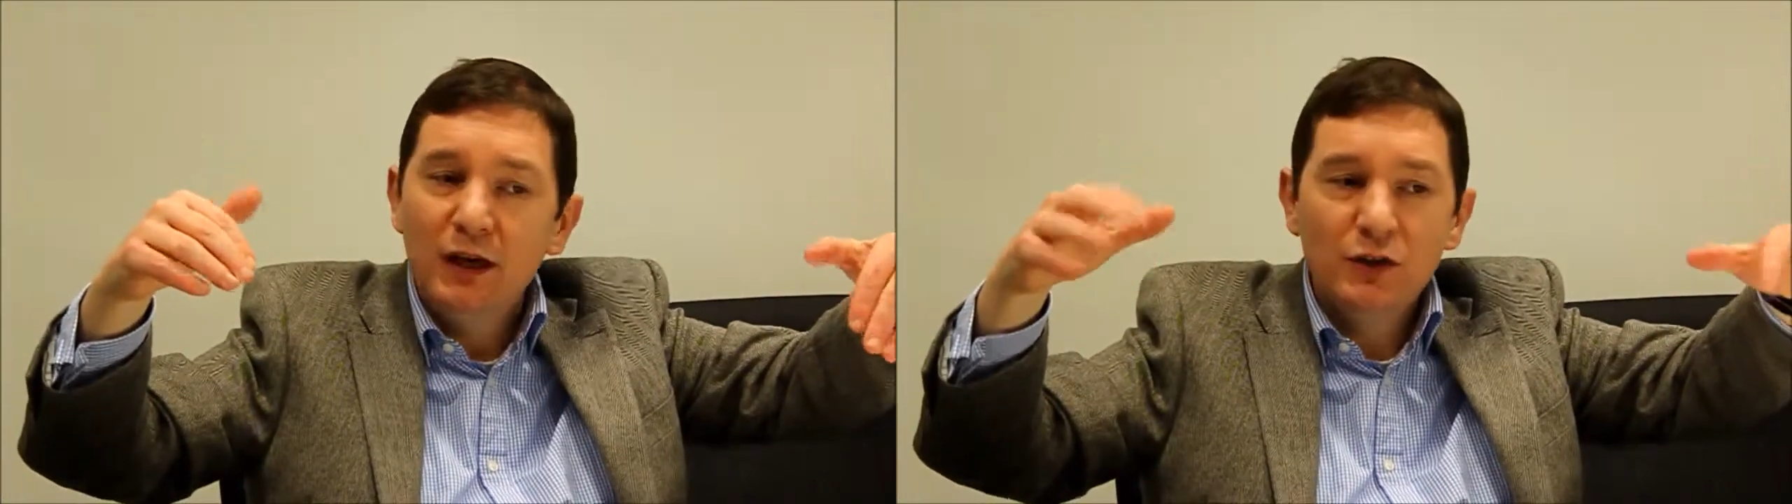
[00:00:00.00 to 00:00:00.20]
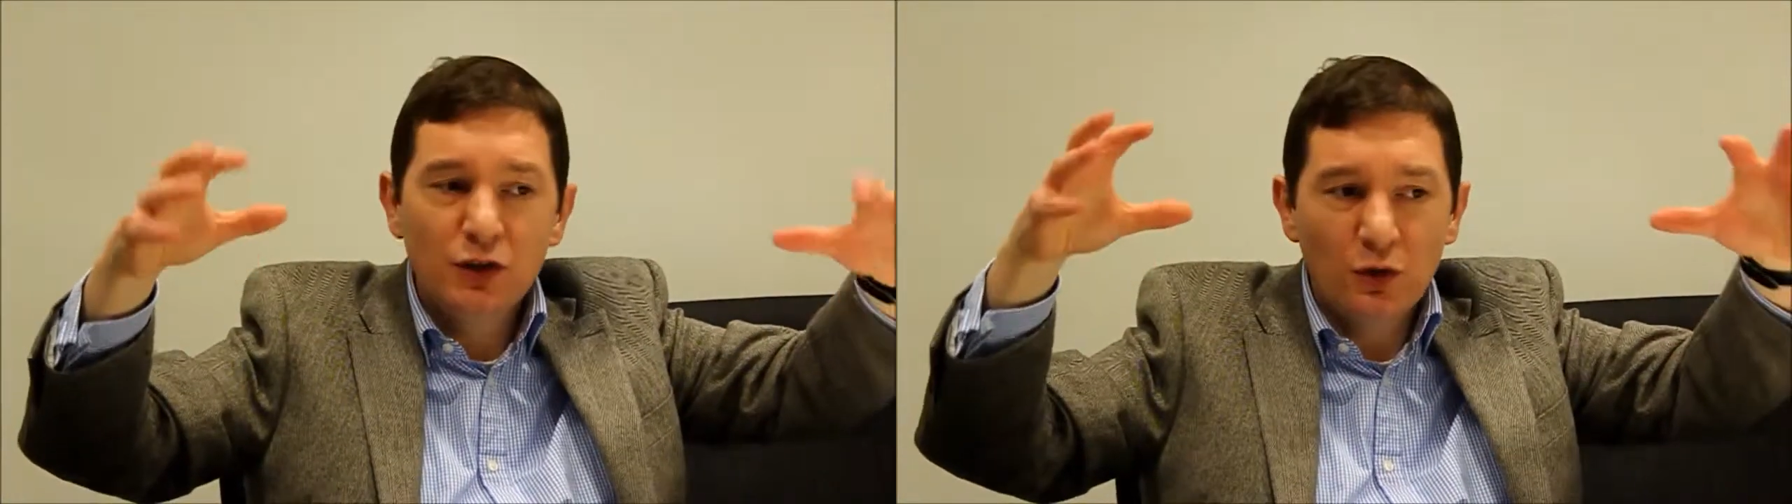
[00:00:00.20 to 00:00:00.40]

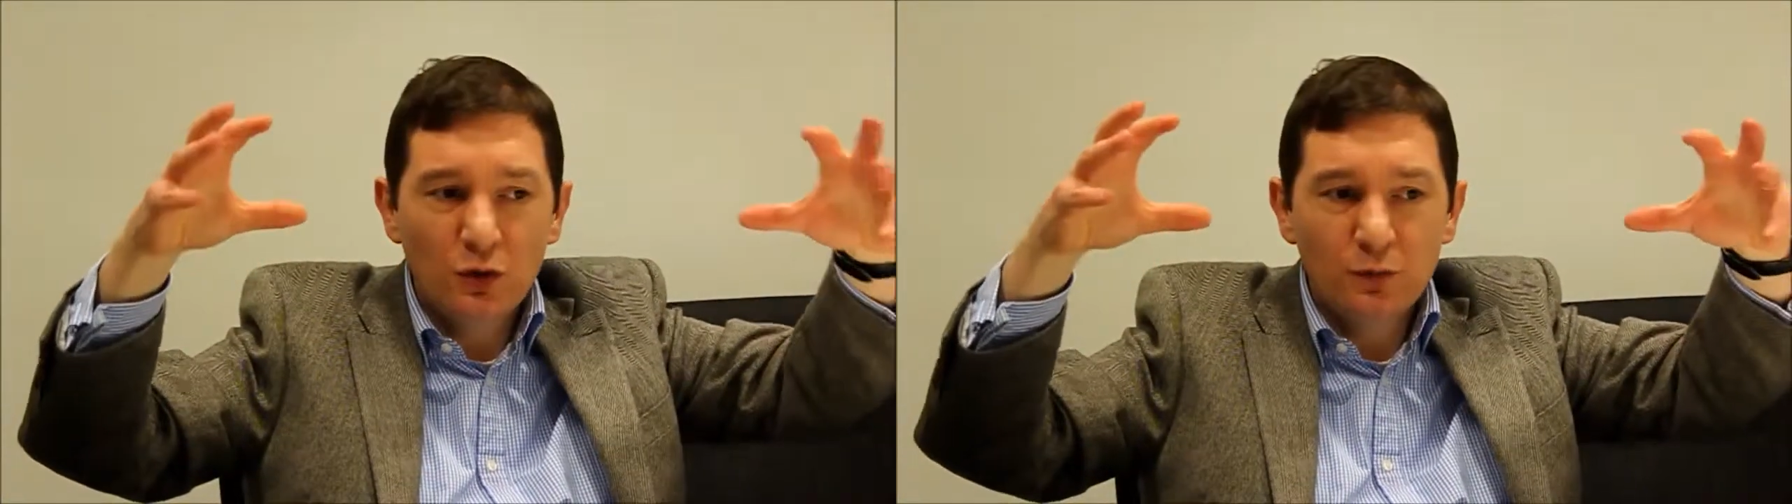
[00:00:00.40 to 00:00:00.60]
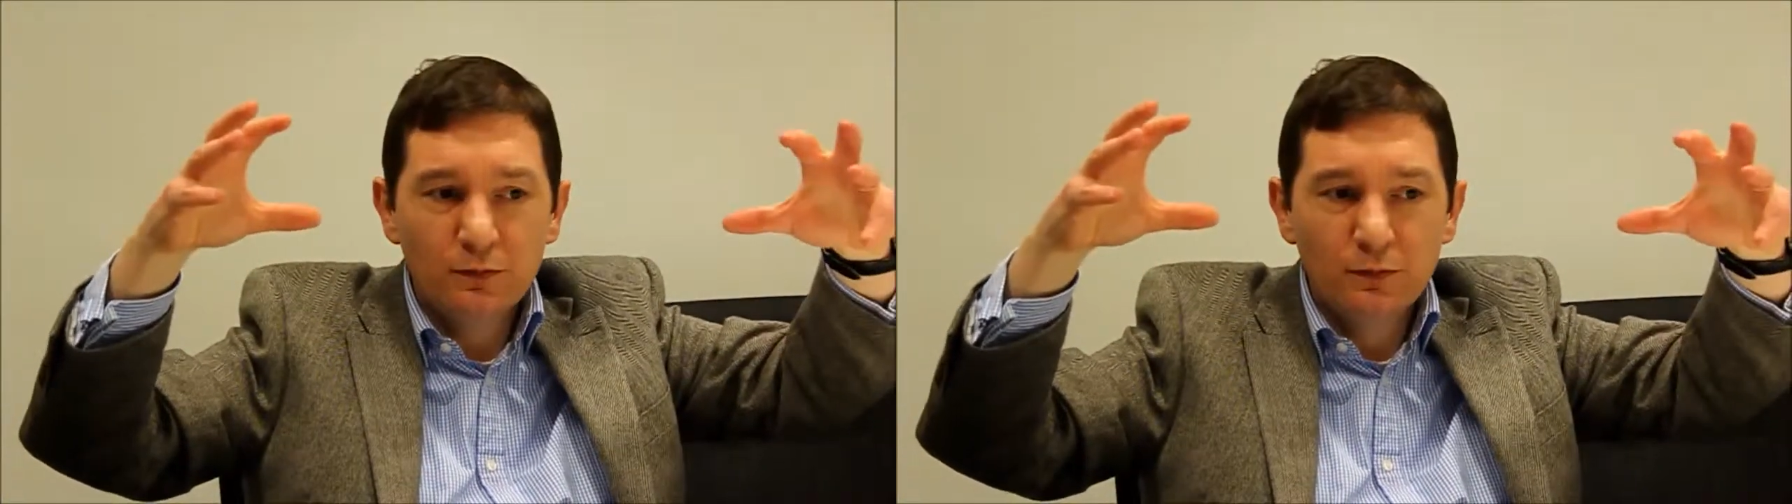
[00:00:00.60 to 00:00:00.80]

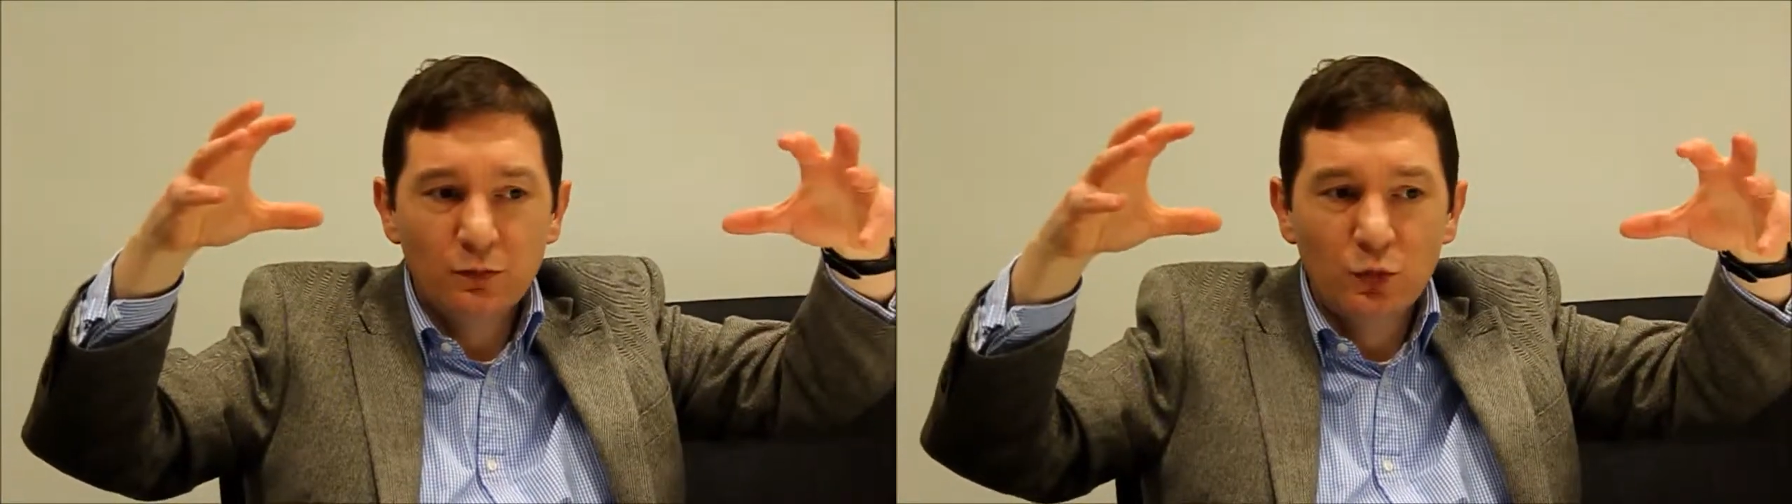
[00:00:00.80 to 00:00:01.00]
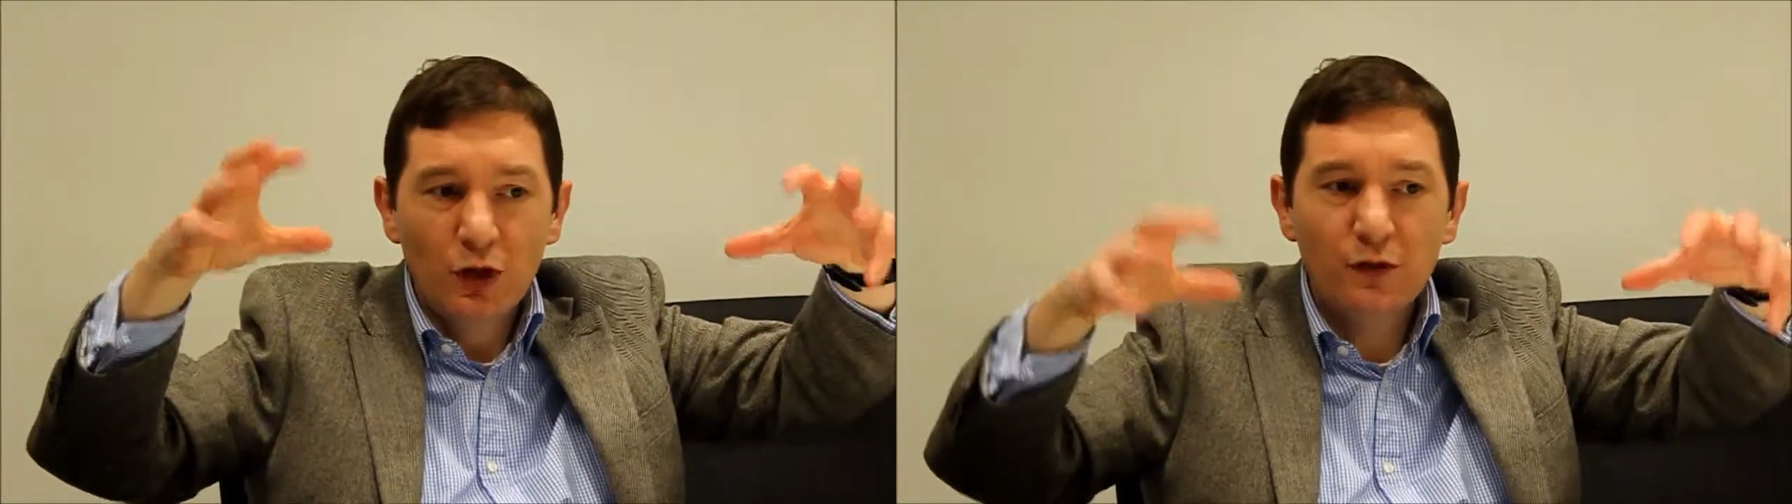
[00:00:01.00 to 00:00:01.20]
So
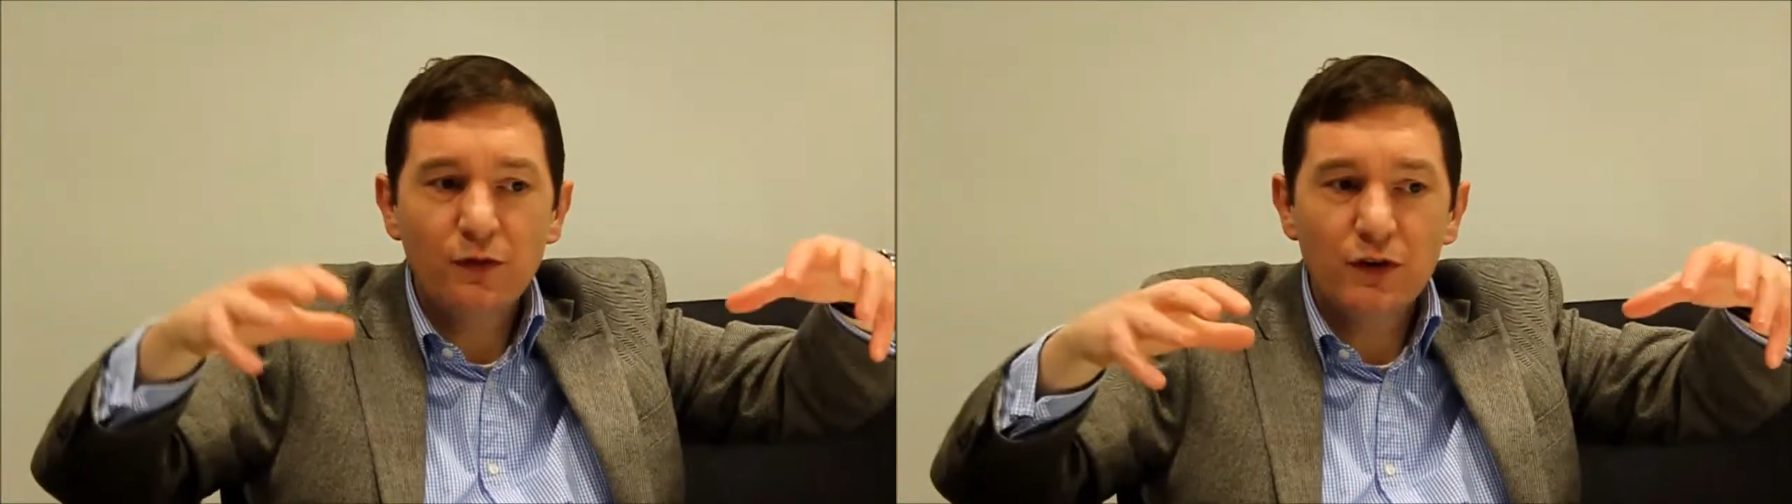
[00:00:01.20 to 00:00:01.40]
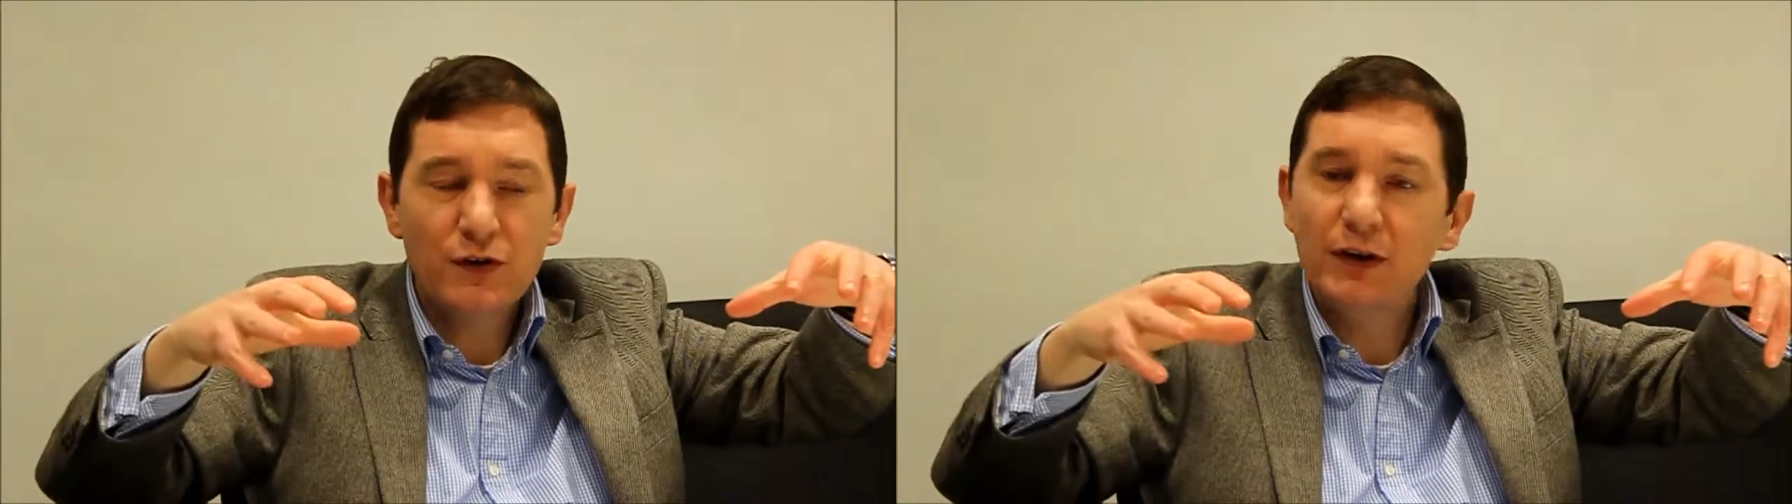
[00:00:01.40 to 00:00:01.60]
one of the first